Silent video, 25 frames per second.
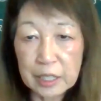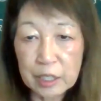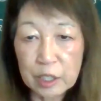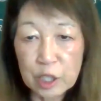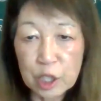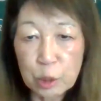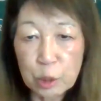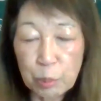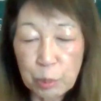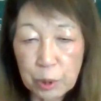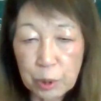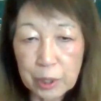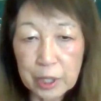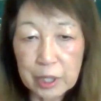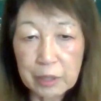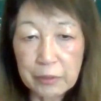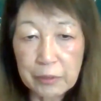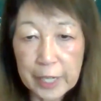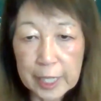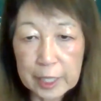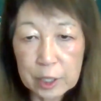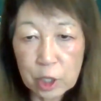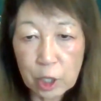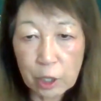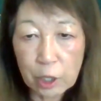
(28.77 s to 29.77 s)
in support of
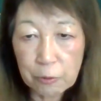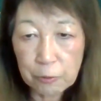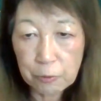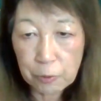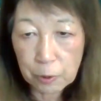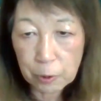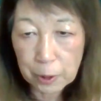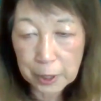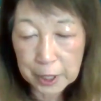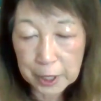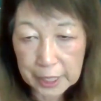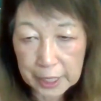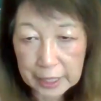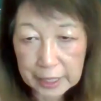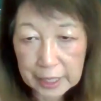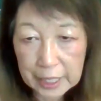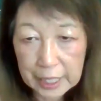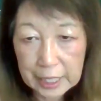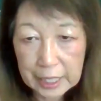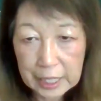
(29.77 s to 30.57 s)
HR 40,